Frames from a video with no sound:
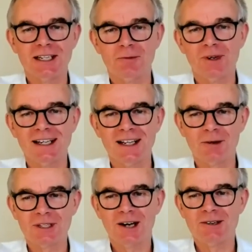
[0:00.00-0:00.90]
in a way that I
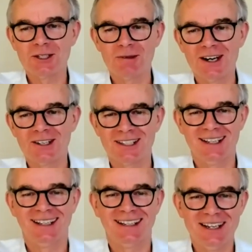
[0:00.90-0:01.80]
was going to ask
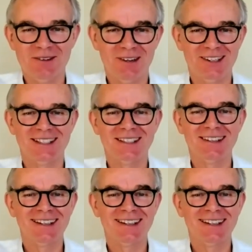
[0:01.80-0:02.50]
you, because